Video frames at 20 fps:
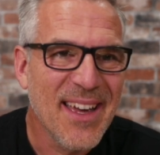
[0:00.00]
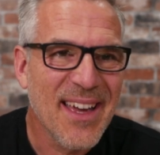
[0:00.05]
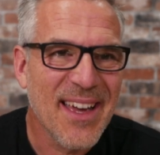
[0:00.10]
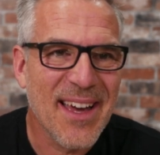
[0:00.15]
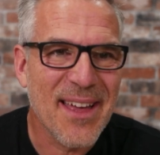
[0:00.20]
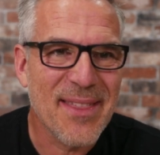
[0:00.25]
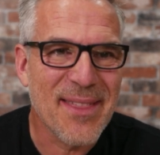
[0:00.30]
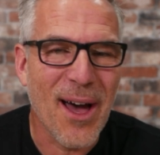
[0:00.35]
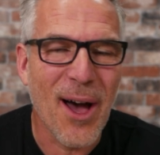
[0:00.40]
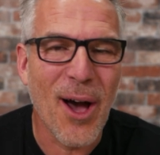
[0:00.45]

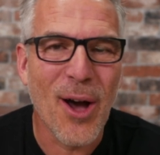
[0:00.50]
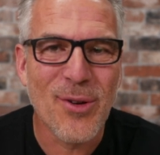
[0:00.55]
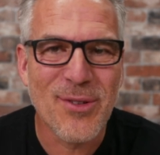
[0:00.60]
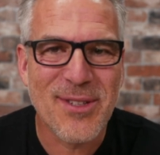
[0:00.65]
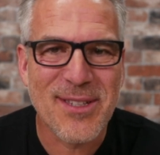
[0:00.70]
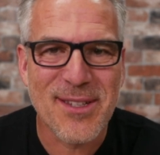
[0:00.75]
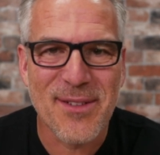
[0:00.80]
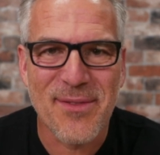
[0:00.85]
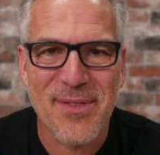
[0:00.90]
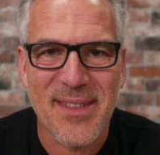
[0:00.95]
the
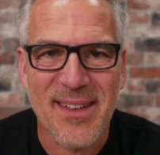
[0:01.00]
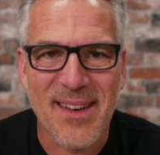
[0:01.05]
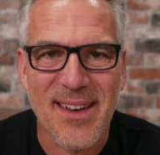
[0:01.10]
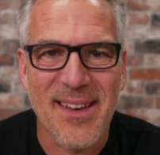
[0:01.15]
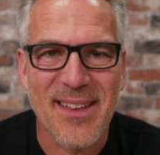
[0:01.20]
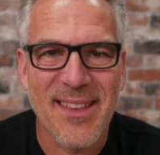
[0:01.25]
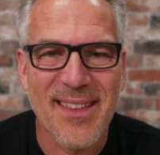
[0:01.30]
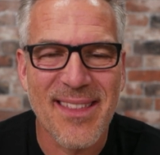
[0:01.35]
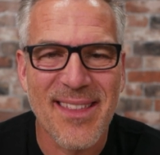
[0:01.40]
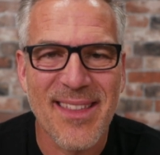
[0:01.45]
host of
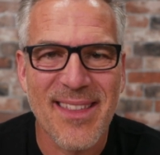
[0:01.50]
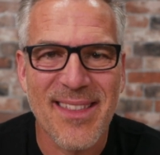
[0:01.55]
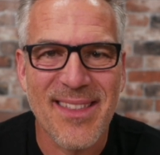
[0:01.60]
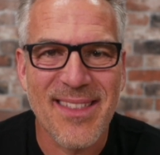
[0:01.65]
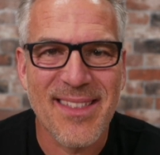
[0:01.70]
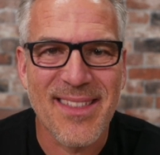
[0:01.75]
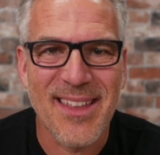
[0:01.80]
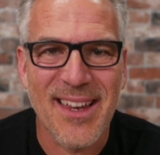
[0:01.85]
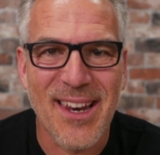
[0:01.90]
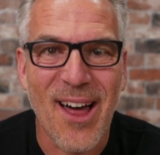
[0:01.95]
the
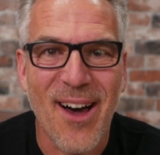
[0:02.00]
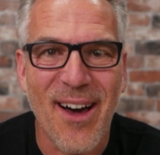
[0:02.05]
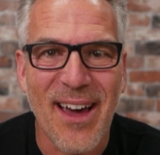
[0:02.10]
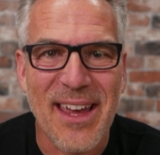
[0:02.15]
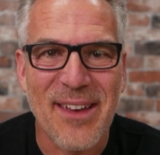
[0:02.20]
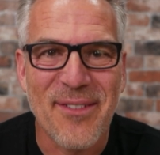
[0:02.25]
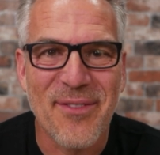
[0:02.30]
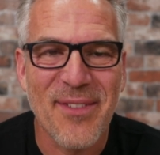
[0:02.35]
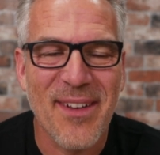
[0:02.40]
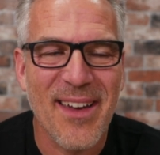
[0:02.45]

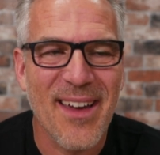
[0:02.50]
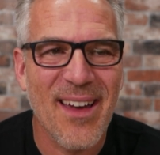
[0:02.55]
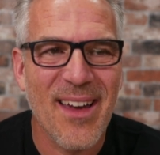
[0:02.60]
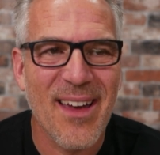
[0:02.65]
live,